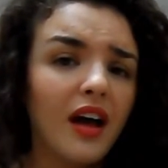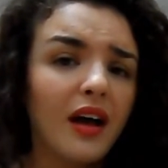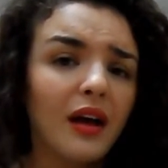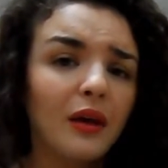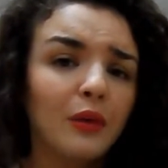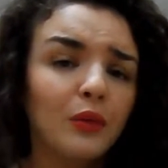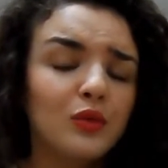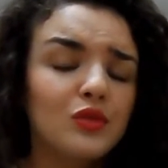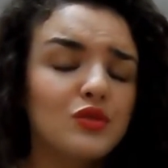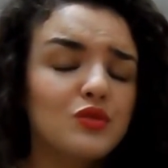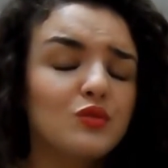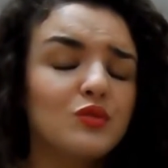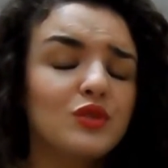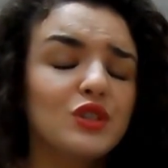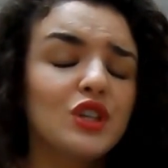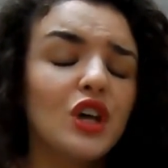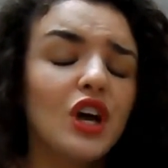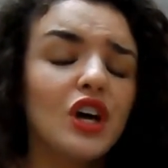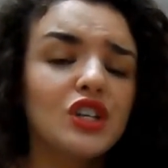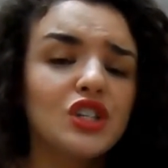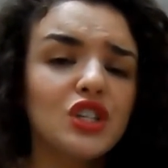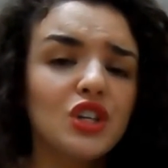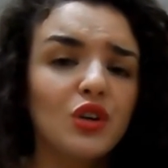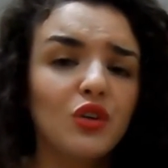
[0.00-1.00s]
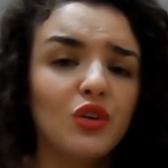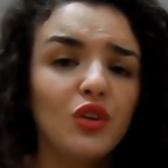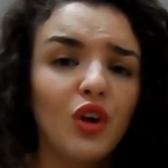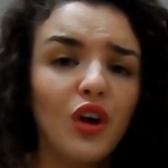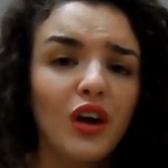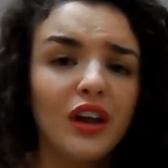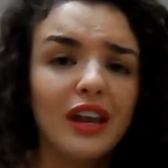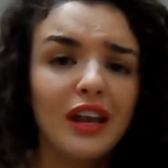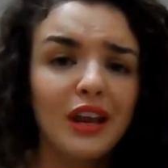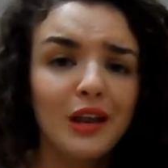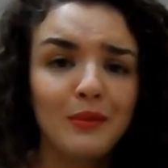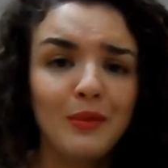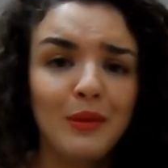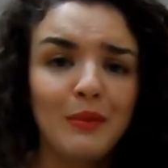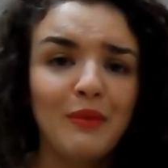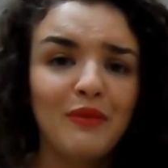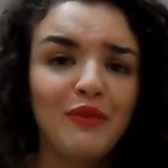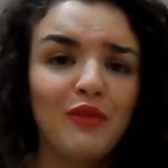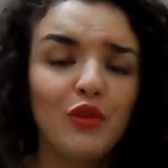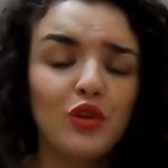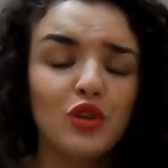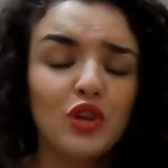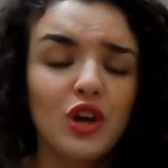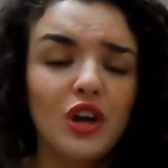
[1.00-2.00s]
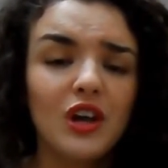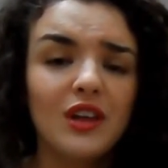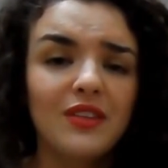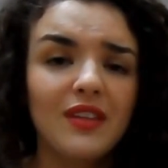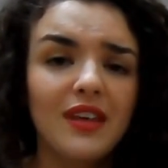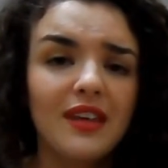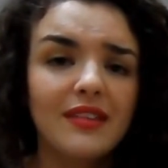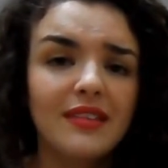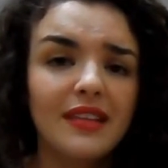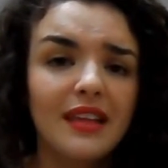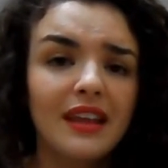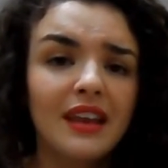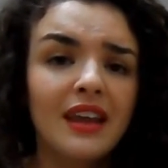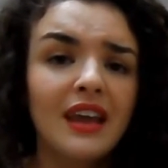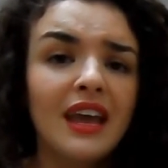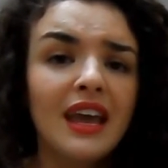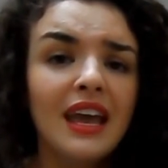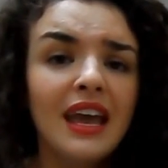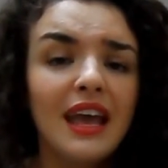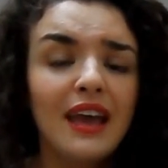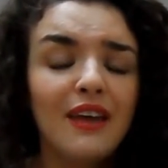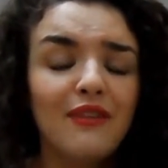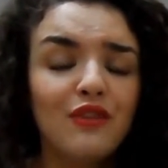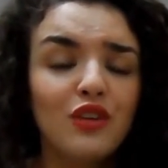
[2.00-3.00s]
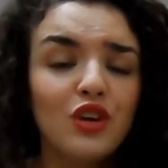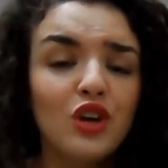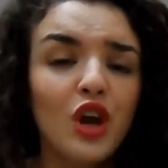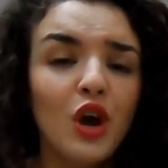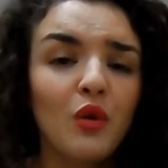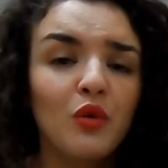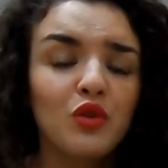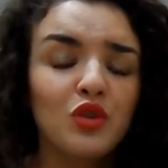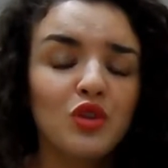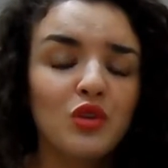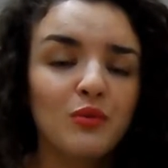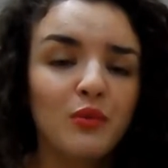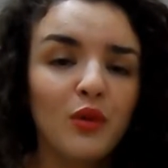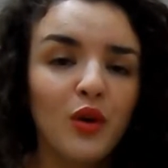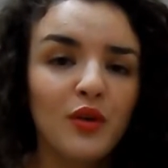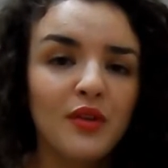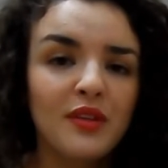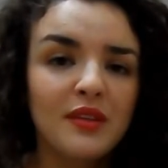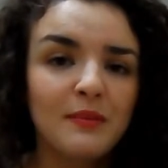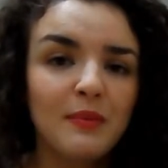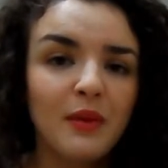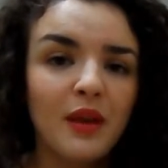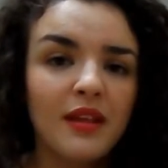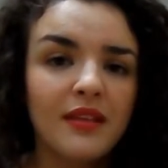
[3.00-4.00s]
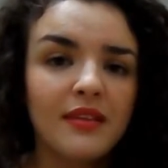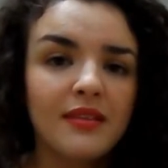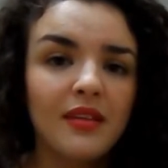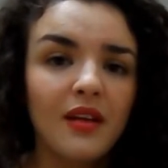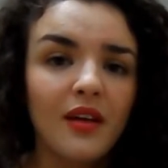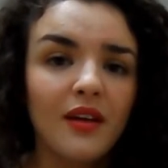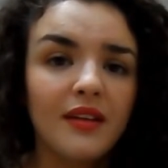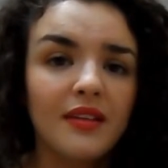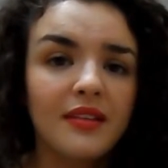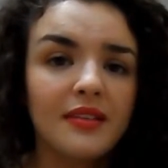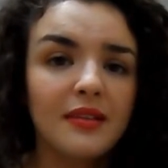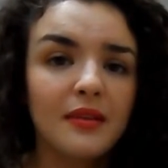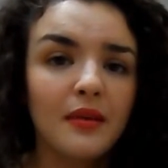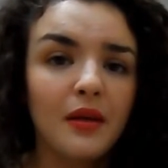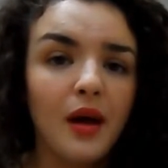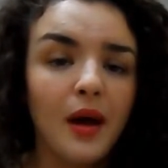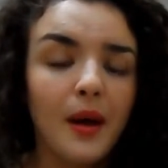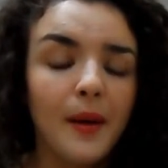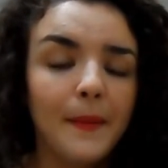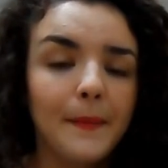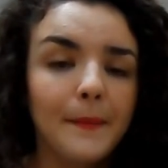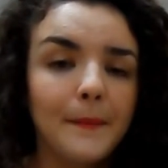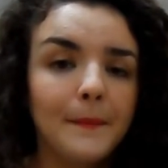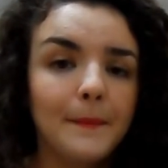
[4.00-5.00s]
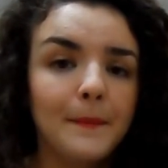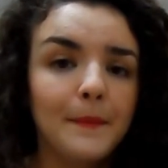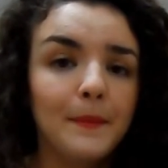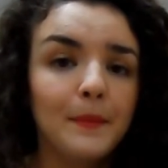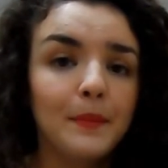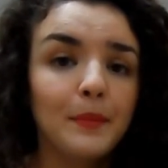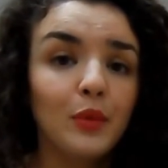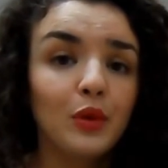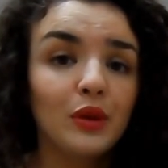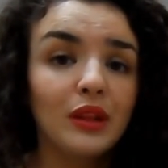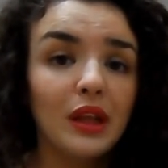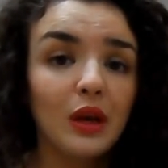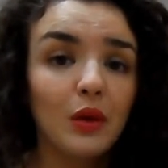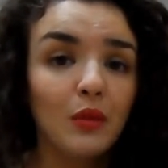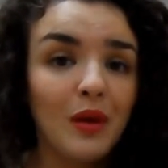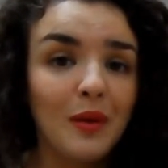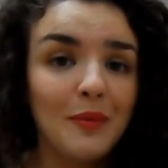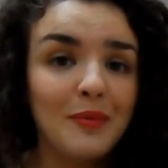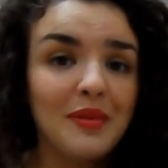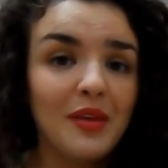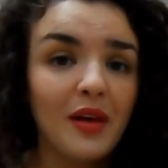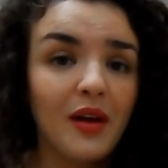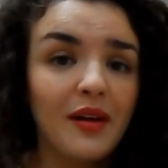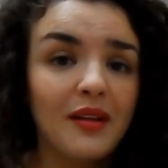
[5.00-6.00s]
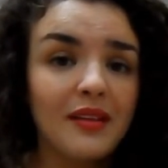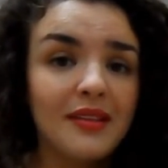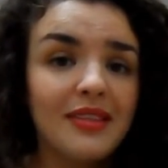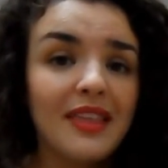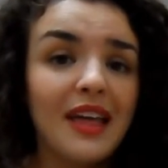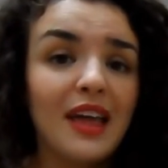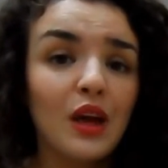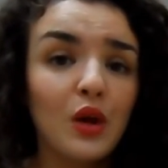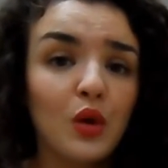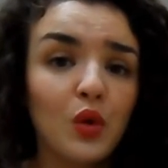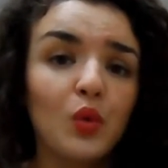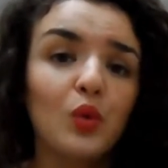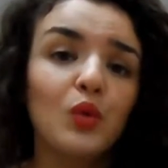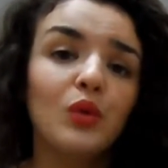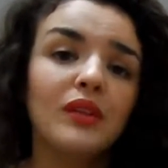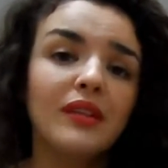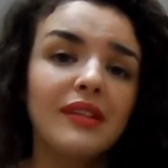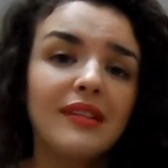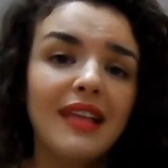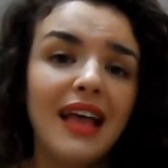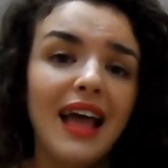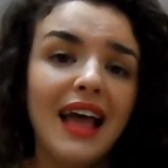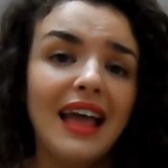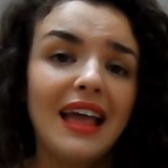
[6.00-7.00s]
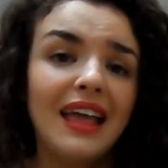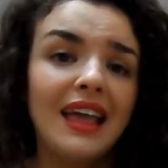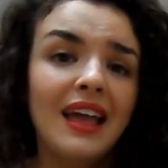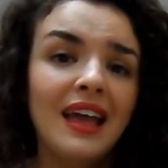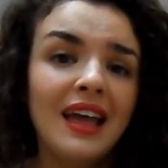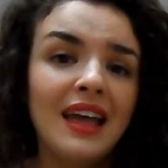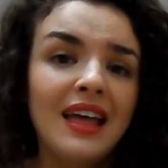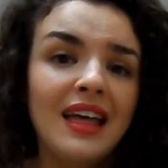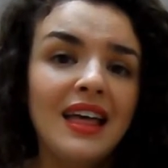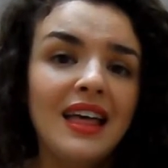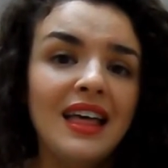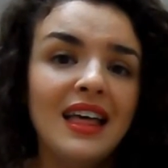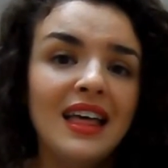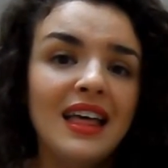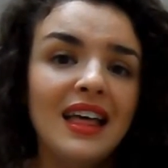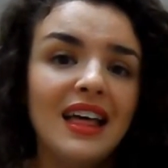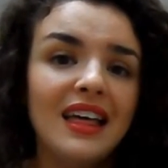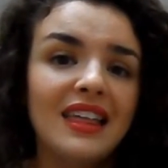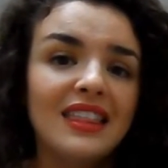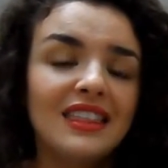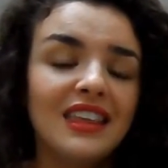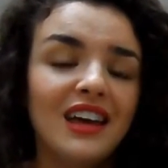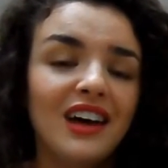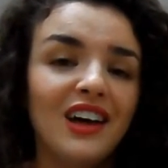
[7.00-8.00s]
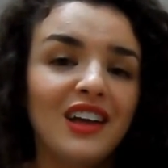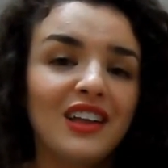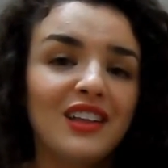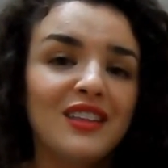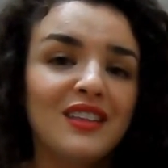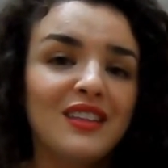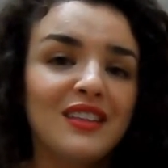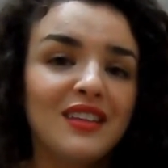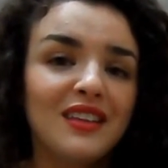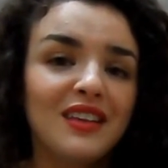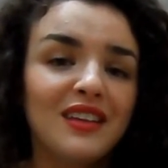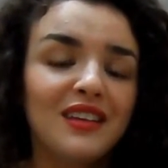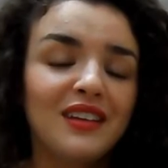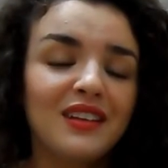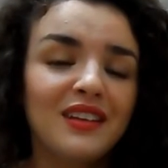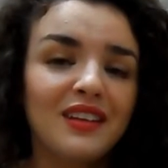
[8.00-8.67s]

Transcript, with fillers: I was researching online a little bit before doing this, and if you go onto most plus size um, modelling websites, they all say that